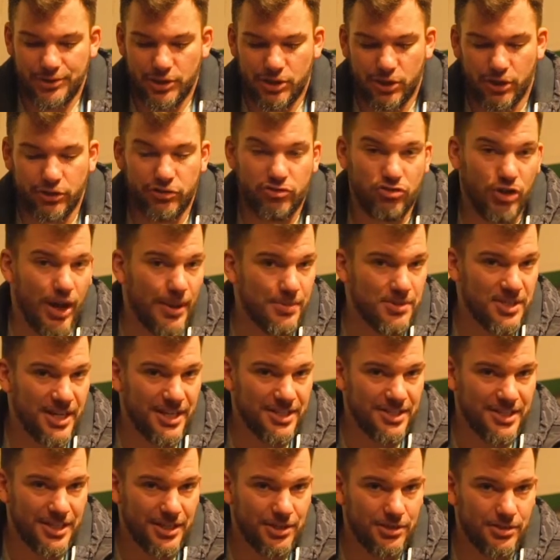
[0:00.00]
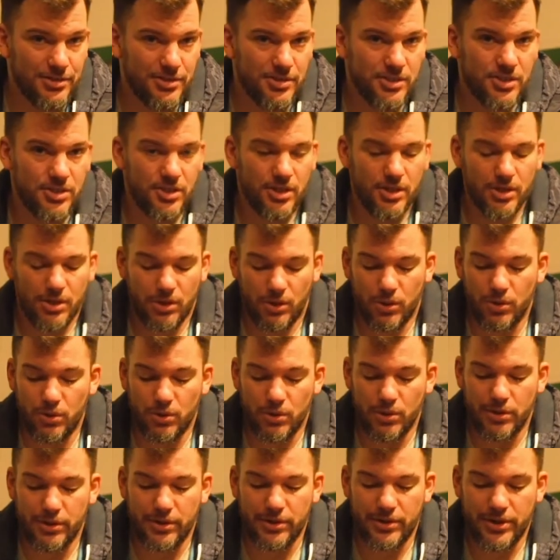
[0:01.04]
called drop shot sinkers,
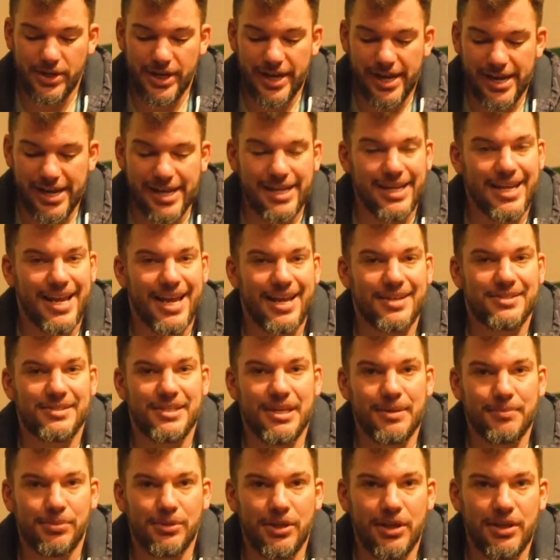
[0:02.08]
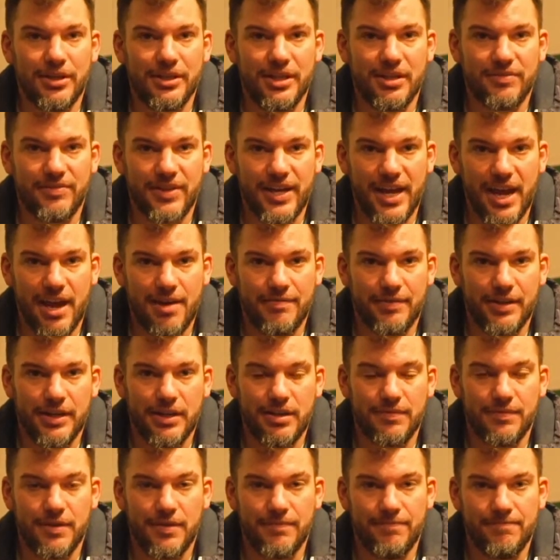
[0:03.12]
or a casting plug if they have any
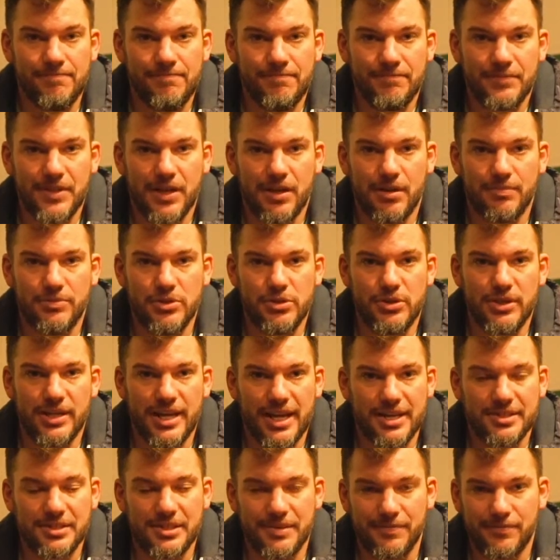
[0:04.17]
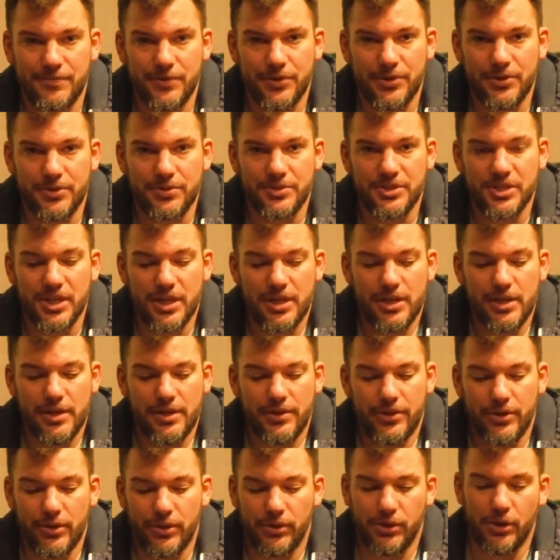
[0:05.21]
of them. You can ask them for those.
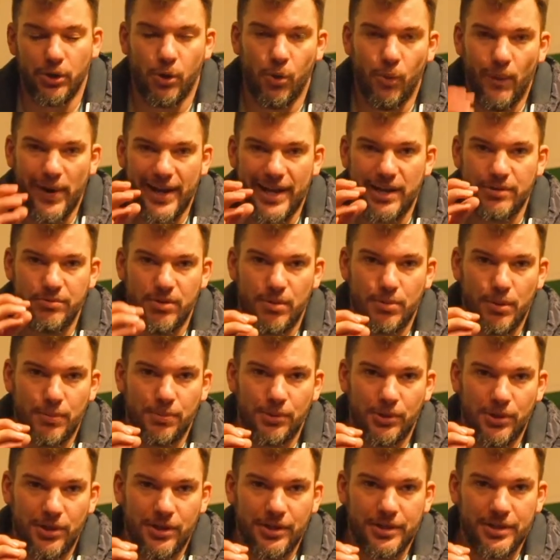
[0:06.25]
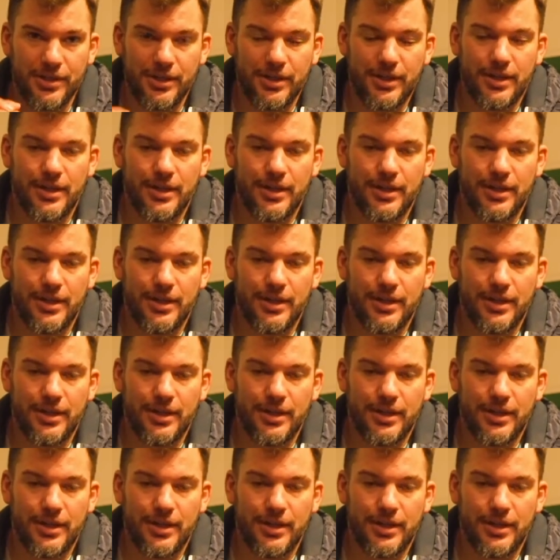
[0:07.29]
They're a little weighted rubber plug,